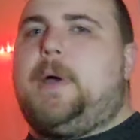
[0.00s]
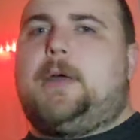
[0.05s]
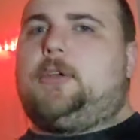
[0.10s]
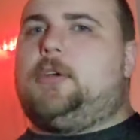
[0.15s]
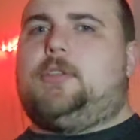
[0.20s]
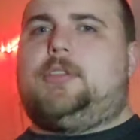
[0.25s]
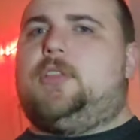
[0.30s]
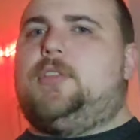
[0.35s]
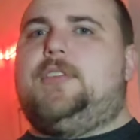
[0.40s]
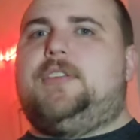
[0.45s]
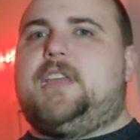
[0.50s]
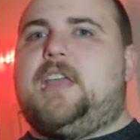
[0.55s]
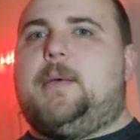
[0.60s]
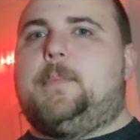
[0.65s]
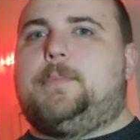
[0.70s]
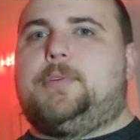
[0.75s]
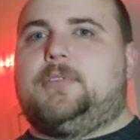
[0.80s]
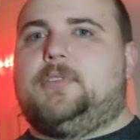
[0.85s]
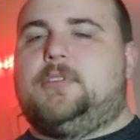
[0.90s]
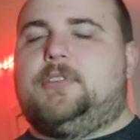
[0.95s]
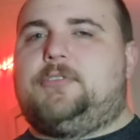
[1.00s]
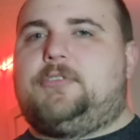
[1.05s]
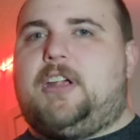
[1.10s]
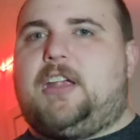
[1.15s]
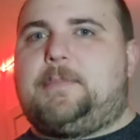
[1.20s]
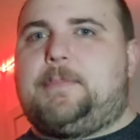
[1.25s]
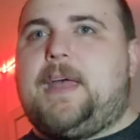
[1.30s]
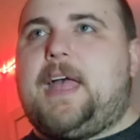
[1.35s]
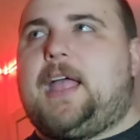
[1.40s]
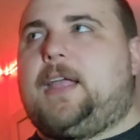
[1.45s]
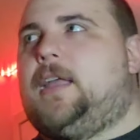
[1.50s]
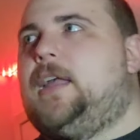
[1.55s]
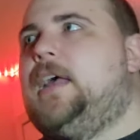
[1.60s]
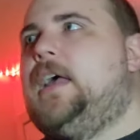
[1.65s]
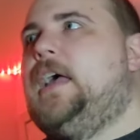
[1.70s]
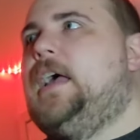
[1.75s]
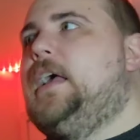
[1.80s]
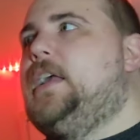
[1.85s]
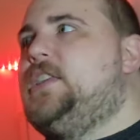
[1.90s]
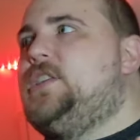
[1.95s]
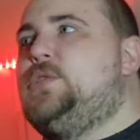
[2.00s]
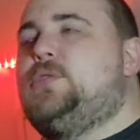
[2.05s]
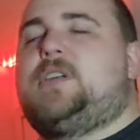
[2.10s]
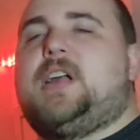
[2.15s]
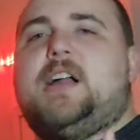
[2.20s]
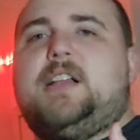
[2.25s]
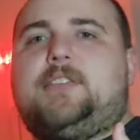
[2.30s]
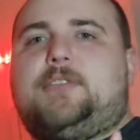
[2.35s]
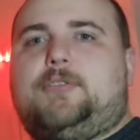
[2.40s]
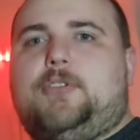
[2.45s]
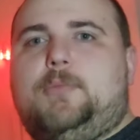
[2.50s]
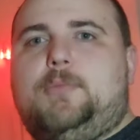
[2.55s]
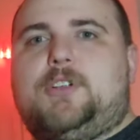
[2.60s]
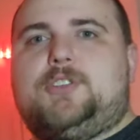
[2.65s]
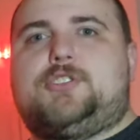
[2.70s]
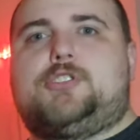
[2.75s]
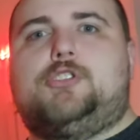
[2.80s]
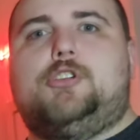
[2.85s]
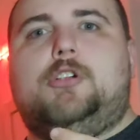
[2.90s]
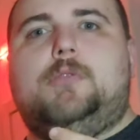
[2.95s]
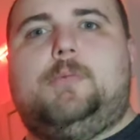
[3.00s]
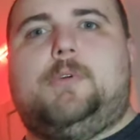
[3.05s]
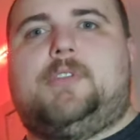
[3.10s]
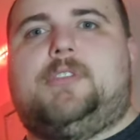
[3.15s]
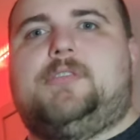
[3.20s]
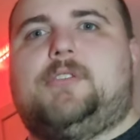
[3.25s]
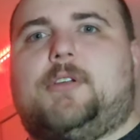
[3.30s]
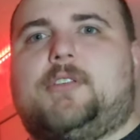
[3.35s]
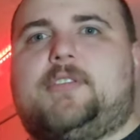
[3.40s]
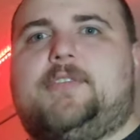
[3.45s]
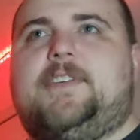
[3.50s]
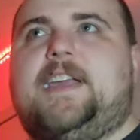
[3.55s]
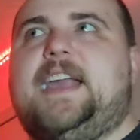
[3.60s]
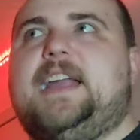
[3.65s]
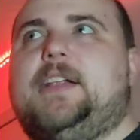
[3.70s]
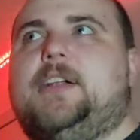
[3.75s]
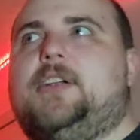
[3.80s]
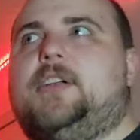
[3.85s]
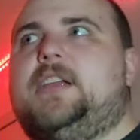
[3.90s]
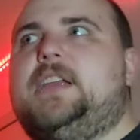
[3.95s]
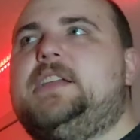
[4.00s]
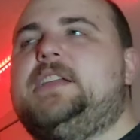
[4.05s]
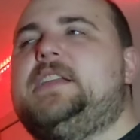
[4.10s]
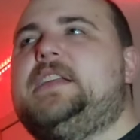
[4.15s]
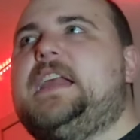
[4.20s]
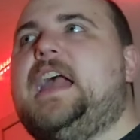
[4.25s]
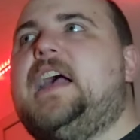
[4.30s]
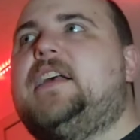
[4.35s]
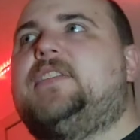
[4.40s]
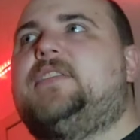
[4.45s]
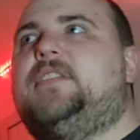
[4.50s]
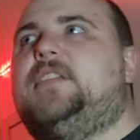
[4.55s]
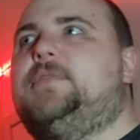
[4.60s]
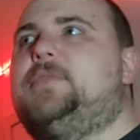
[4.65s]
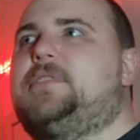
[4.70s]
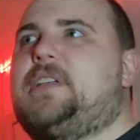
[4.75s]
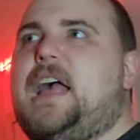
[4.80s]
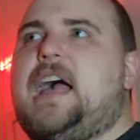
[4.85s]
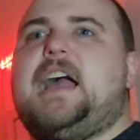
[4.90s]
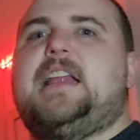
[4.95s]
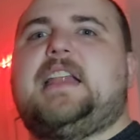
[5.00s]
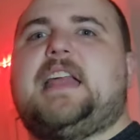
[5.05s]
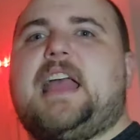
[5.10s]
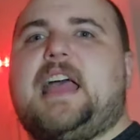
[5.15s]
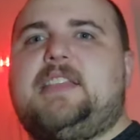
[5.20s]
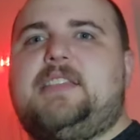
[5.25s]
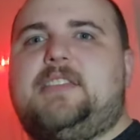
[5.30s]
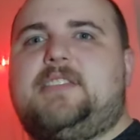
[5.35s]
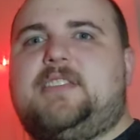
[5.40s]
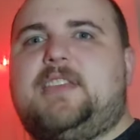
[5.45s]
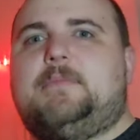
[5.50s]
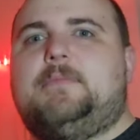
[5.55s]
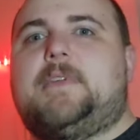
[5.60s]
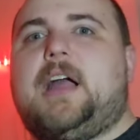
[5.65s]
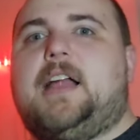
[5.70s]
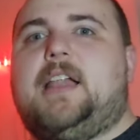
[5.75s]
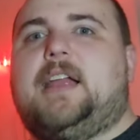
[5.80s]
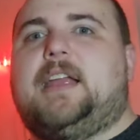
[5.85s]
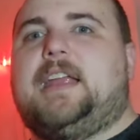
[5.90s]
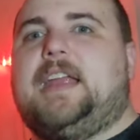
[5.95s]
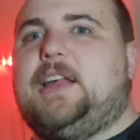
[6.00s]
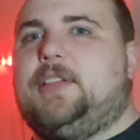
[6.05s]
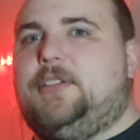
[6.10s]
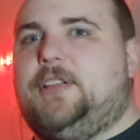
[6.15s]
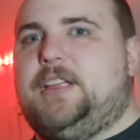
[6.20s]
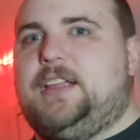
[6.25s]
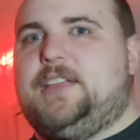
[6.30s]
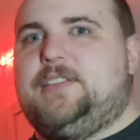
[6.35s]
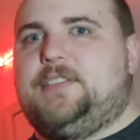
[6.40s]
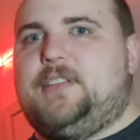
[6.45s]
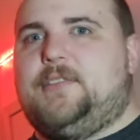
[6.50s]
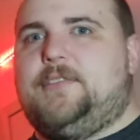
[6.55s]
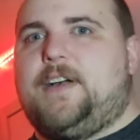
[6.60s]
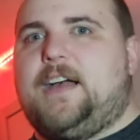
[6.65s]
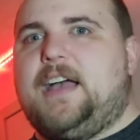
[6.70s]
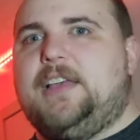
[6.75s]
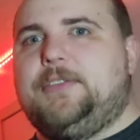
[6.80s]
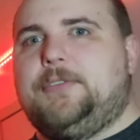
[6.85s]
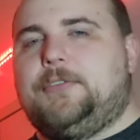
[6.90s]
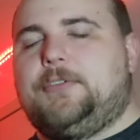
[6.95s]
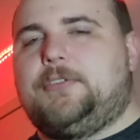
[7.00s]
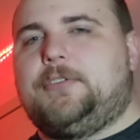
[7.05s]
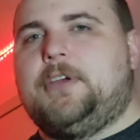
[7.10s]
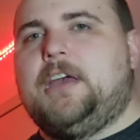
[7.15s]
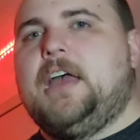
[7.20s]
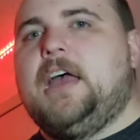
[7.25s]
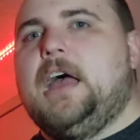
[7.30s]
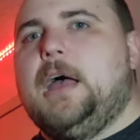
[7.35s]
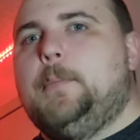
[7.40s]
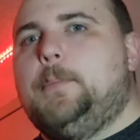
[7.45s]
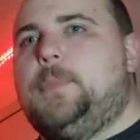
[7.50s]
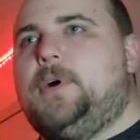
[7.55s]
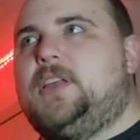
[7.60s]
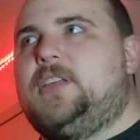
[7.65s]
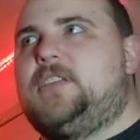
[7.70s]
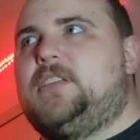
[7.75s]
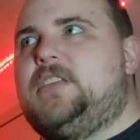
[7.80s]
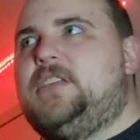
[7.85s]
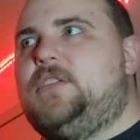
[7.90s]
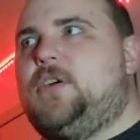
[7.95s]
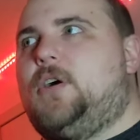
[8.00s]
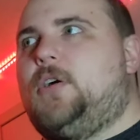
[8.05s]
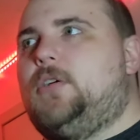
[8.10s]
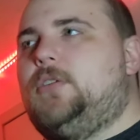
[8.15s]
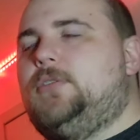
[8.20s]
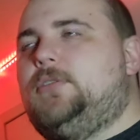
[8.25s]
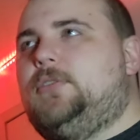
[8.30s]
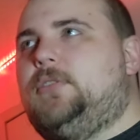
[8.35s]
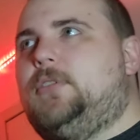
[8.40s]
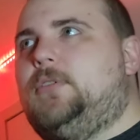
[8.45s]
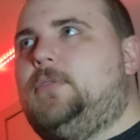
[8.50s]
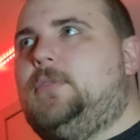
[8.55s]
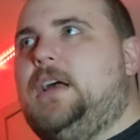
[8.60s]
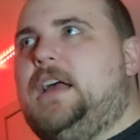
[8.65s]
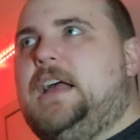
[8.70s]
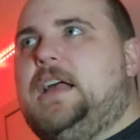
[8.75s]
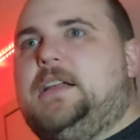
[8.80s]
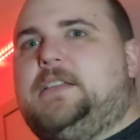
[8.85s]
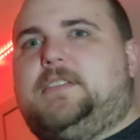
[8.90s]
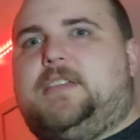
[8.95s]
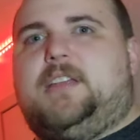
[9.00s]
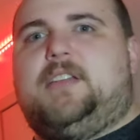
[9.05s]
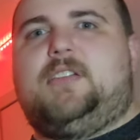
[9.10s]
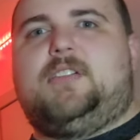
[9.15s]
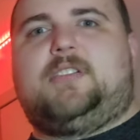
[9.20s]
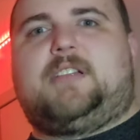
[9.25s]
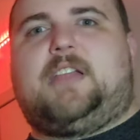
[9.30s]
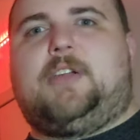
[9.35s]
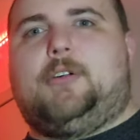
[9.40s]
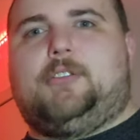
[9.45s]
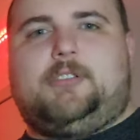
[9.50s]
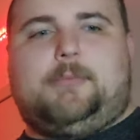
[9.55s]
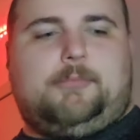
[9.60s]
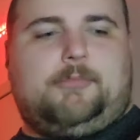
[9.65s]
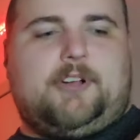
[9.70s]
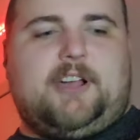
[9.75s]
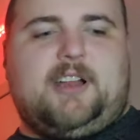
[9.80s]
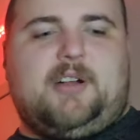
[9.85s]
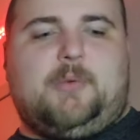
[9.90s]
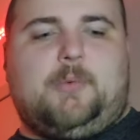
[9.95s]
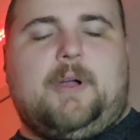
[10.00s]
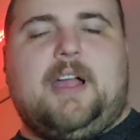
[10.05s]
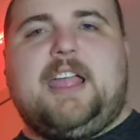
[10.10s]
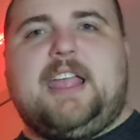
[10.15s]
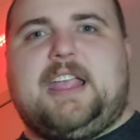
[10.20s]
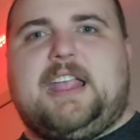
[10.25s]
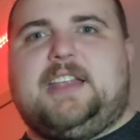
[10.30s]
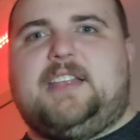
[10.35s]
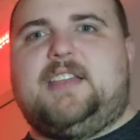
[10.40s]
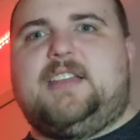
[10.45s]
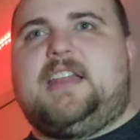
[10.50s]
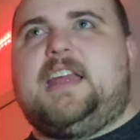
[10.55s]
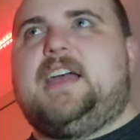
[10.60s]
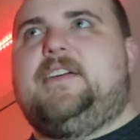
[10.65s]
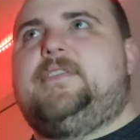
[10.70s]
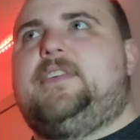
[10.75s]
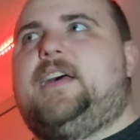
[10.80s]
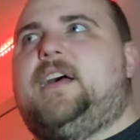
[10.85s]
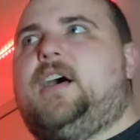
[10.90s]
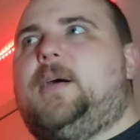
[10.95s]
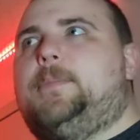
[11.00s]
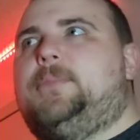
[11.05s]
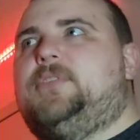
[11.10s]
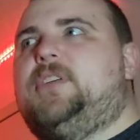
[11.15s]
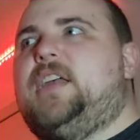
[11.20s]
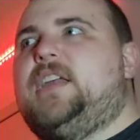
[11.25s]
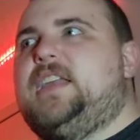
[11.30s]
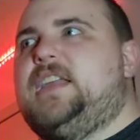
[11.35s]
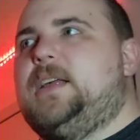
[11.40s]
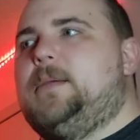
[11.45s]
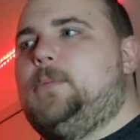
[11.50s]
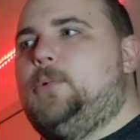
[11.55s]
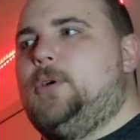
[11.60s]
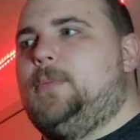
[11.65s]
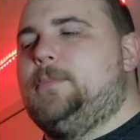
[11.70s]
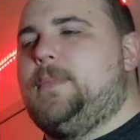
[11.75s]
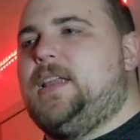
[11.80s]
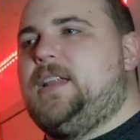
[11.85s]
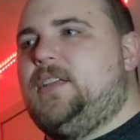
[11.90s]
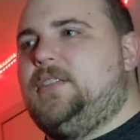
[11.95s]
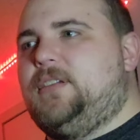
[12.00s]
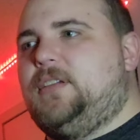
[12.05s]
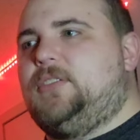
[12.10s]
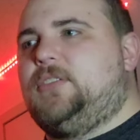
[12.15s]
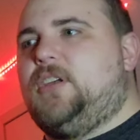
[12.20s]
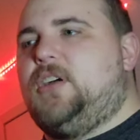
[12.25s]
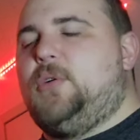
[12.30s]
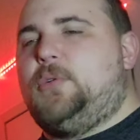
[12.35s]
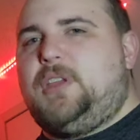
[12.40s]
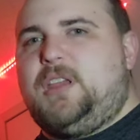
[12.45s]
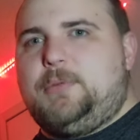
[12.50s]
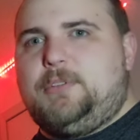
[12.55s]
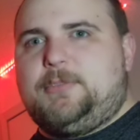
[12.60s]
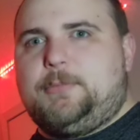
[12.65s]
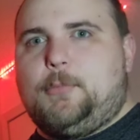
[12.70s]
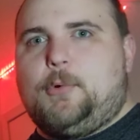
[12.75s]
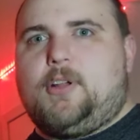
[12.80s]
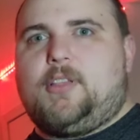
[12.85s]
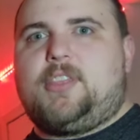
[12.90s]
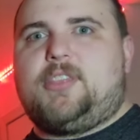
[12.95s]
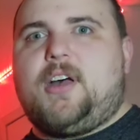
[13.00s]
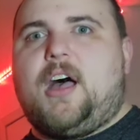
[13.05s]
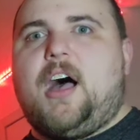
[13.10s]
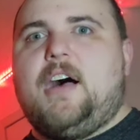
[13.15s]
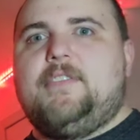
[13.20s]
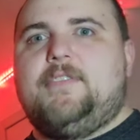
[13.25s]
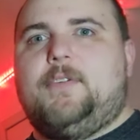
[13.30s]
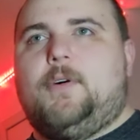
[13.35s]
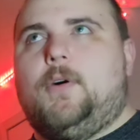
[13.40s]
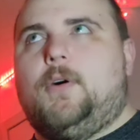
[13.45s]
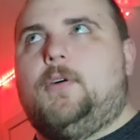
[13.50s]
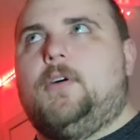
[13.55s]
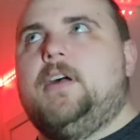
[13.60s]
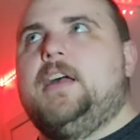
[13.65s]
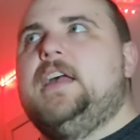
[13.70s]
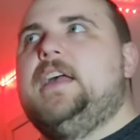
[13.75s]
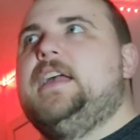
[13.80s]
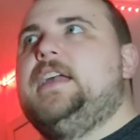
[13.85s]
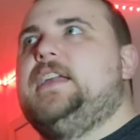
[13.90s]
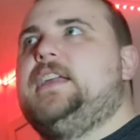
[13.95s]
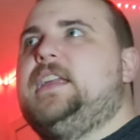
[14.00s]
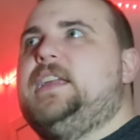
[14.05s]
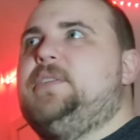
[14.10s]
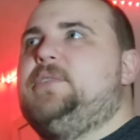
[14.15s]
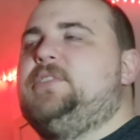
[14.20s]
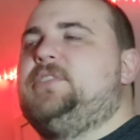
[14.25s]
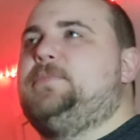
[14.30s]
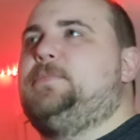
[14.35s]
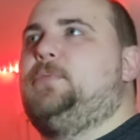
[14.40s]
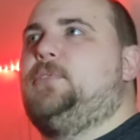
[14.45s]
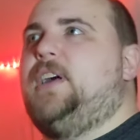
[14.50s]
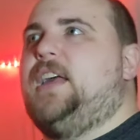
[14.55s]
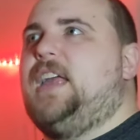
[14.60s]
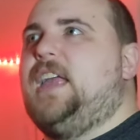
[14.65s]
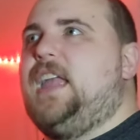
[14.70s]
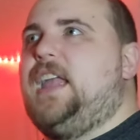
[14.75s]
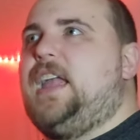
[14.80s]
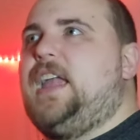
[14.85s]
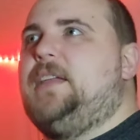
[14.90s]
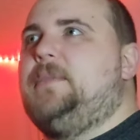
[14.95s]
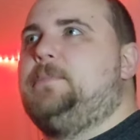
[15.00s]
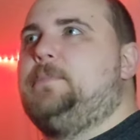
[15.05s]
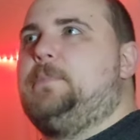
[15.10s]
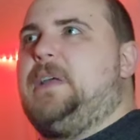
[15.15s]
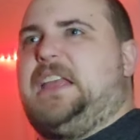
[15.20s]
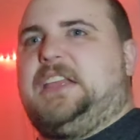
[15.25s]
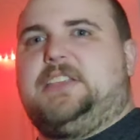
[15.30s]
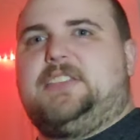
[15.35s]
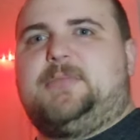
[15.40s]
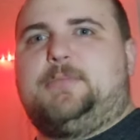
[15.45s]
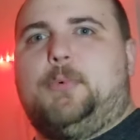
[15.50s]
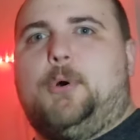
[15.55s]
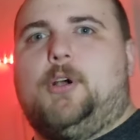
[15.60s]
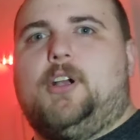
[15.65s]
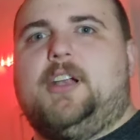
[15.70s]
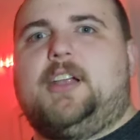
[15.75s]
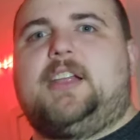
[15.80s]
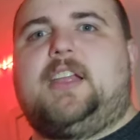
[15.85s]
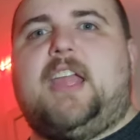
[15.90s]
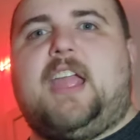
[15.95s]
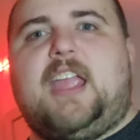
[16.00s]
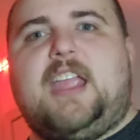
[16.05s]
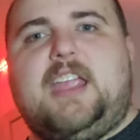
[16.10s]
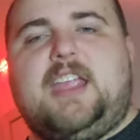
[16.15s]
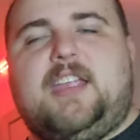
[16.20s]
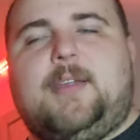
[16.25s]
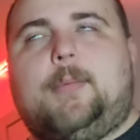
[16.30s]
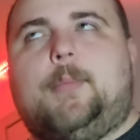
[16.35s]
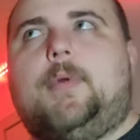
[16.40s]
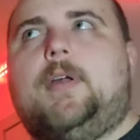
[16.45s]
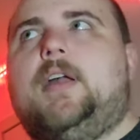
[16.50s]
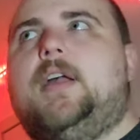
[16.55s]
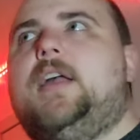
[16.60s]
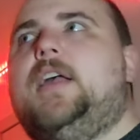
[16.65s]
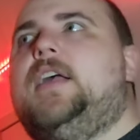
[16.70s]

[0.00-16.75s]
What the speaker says: better than the Emperor Strikes Back. You got so much good with Darth Vader. He was kind of had the same kind of killing his advisors, but he also didn't kill them right away. He didn't have that upset. He had a more menacing tone. He was more thoughtful. He was playing a smart game.